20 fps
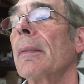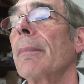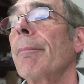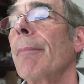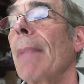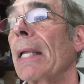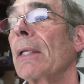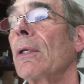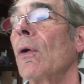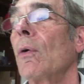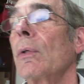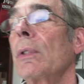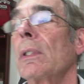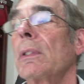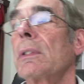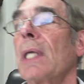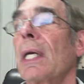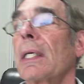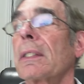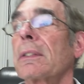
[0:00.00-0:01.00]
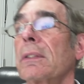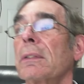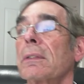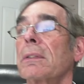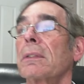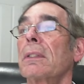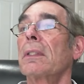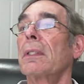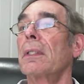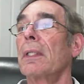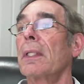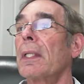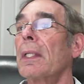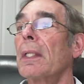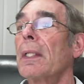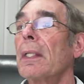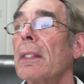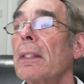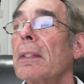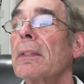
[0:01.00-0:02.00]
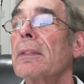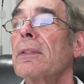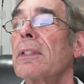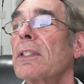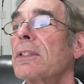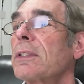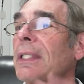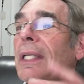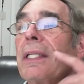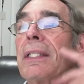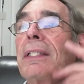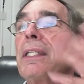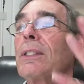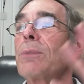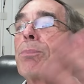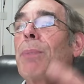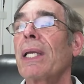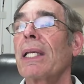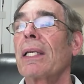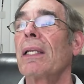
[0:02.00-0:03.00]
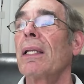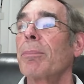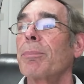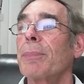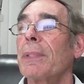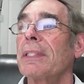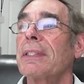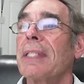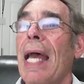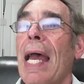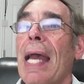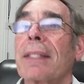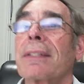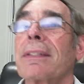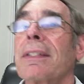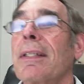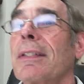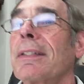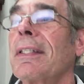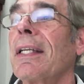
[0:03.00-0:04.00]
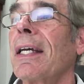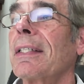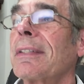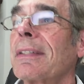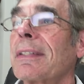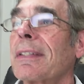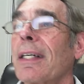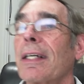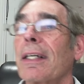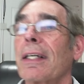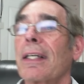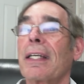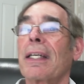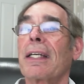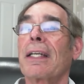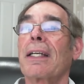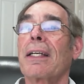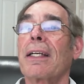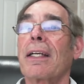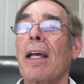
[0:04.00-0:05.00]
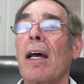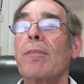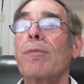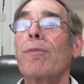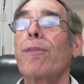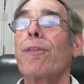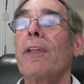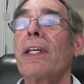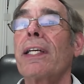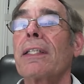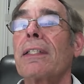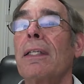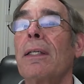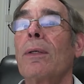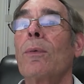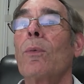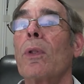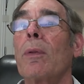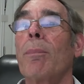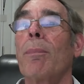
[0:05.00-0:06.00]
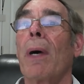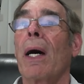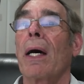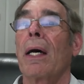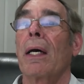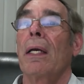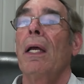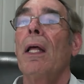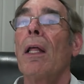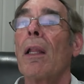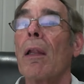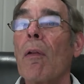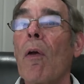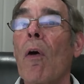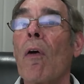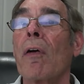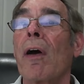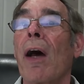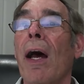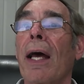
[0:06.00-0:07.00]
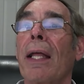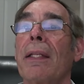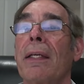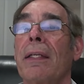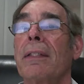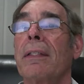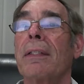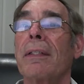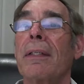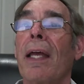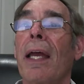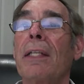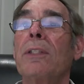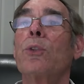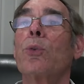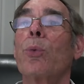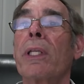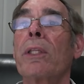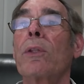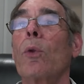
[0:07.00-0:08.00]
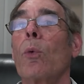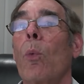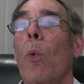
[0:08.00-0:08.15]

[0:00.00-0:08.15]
Magnolia, Texas. Just this picking up this accent that's conflicting with my Long Island, and drink the